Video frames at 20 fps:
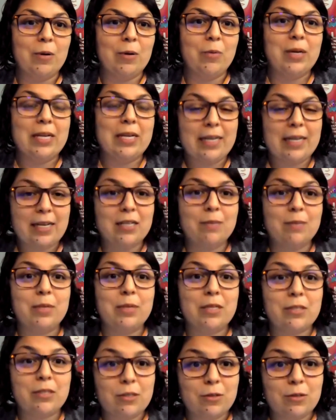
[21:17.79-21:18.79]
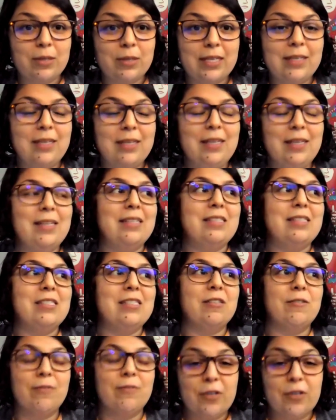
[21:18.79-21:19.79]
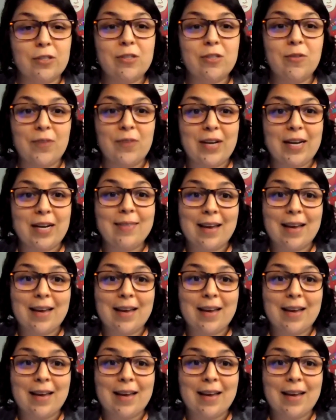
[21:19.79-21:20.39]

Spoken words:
What we need to be doing is diversifying